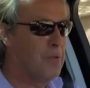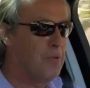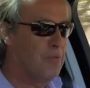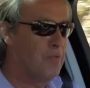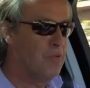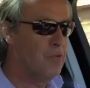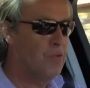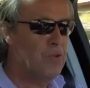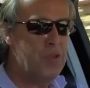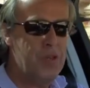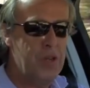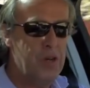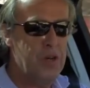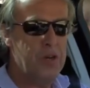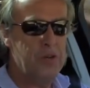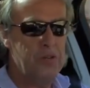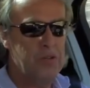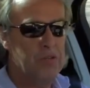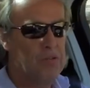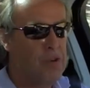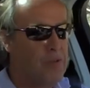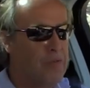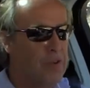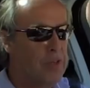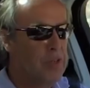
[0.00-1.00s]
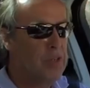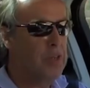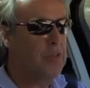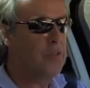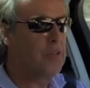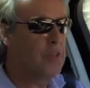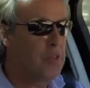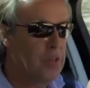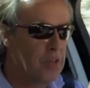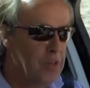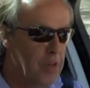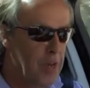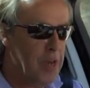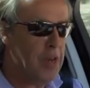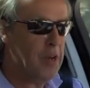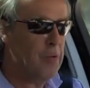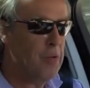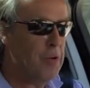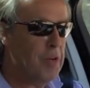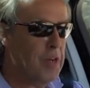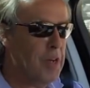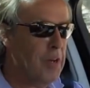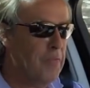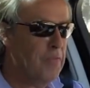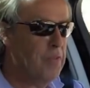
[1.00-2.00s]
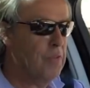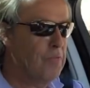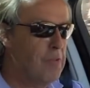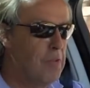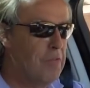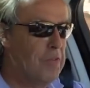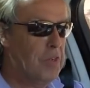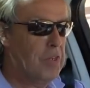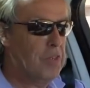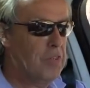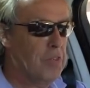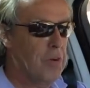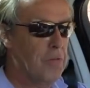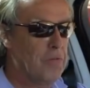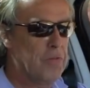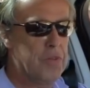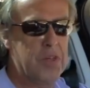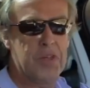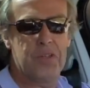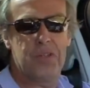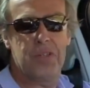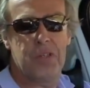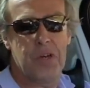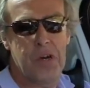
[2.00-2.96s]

There was no derivatives. Now we're going to have derivatives of this.